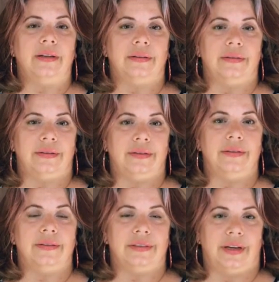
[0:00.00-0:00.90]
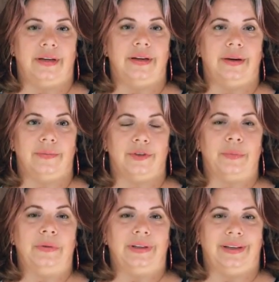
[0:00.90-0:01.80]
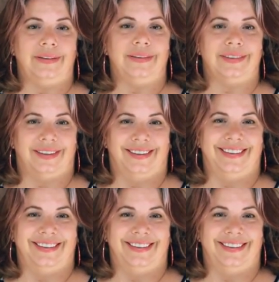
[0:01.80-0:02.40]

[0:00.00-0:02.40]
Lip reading: it still stayed comfortable inside.